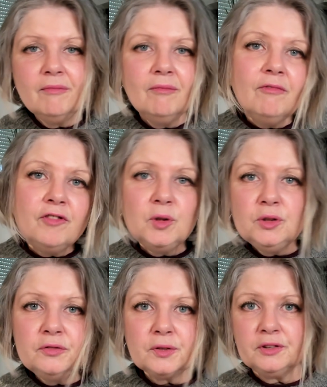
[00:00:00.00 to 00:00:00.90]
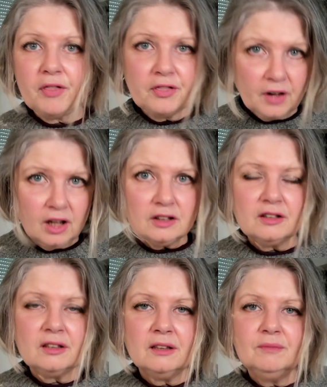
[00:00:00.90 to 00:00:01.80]
food for
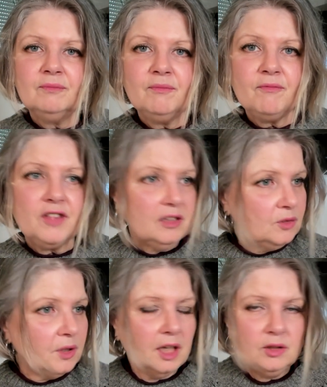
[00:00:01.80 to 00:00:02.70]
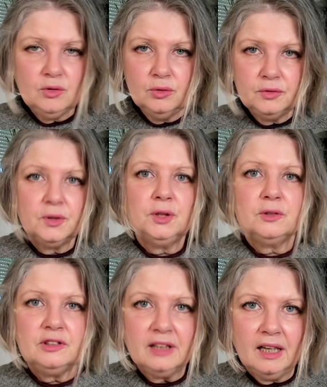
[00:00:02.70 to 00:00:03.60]
thoughts and things you can do for
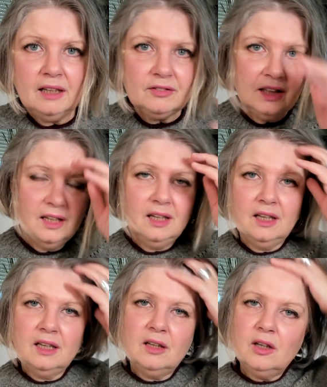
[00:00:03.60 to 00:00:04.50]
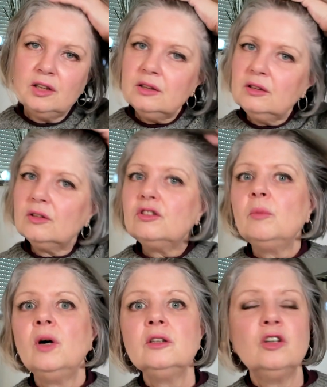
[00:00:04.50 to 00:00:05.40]
yourself.
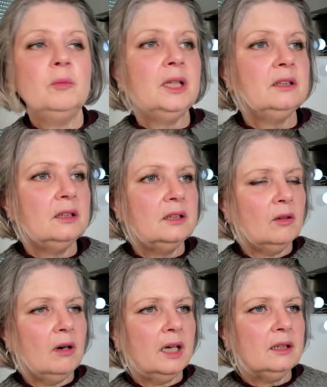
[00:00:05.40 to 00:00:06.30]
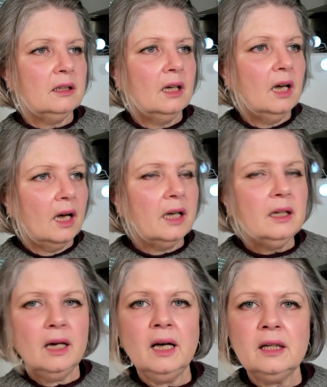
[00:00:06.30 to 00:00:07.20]
Someone commented, "Oh, I
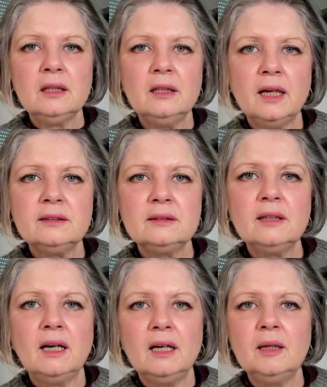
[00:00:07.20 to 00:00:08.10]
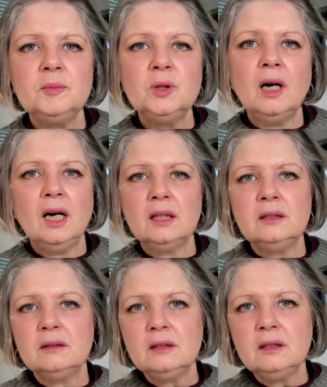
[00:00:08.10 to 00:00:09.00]
like last time you had
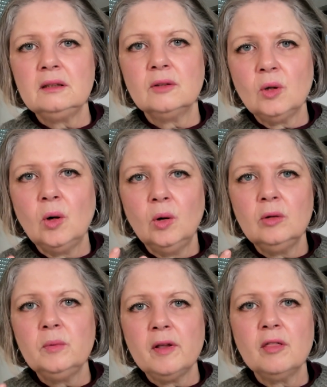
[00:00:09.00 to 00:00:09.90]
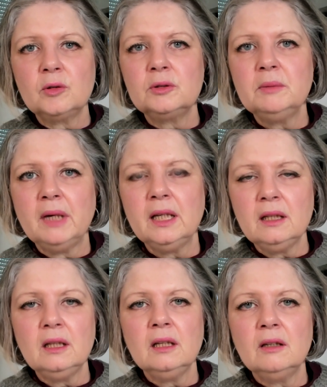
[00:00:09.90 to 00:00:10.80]
knit a cawl with the
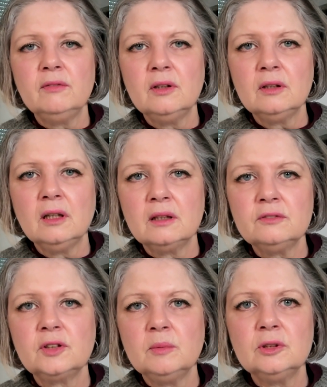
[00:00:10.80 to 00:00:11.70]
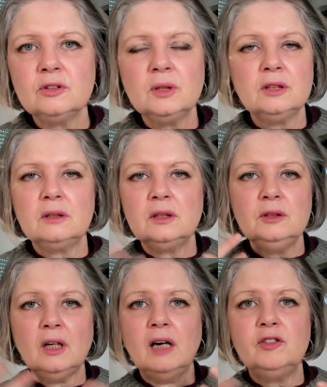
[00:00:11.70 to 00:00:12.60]
remaining of the yarn from the sweater and
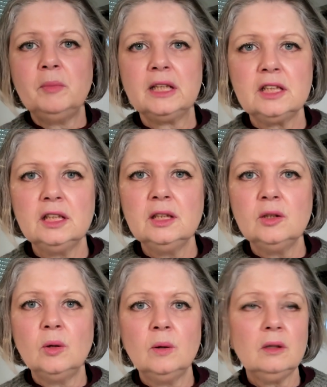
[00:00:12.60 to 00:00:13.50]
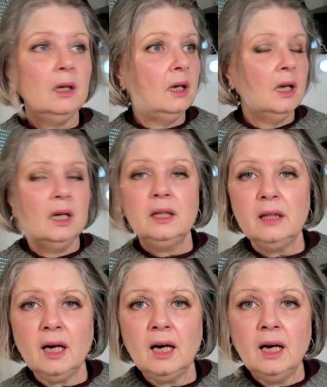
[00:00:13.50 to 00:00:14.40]
you have a matching cawl."
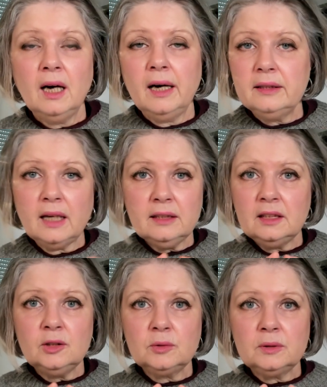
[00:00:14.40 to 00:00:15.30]
Yeah, and I did